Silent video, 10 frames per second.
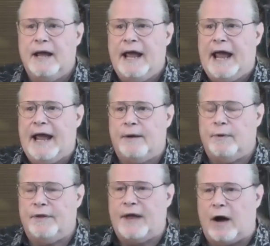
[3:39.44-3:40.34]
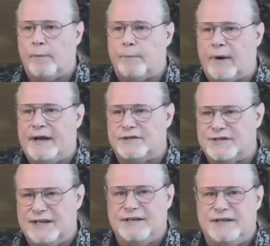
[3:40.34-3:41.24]
and with outbreaks
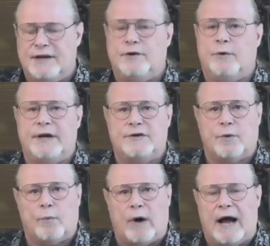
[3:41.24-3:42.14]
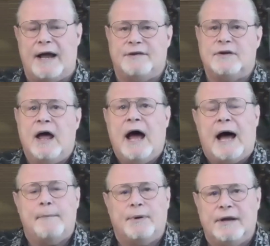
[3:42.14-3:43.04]
continuing to rise,
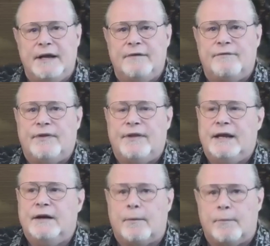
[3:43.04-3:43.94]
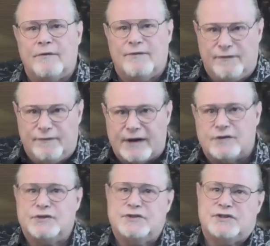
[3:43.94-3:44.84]
I believe the number of
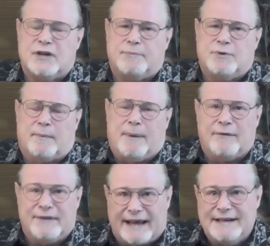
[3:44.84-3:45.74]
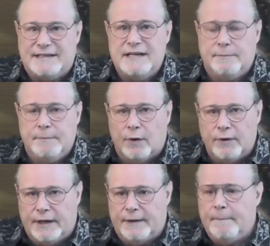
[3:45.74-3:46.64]
infections is up to about nineteen
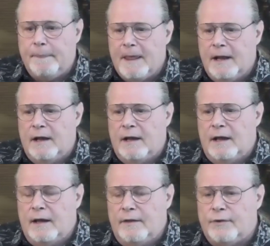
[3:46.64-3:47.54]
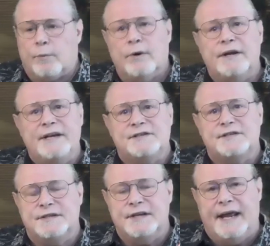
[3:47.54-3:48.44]
million. There really
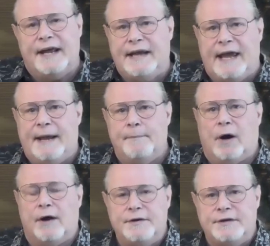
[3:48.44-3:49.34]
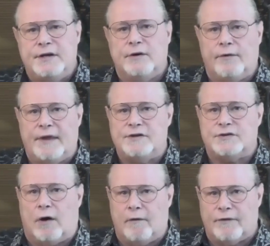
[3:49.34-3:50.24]
isn't an end game until they
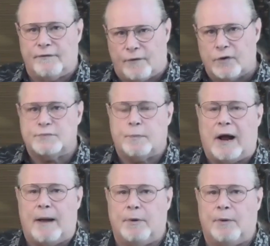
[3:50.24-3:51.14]
solve the first problem,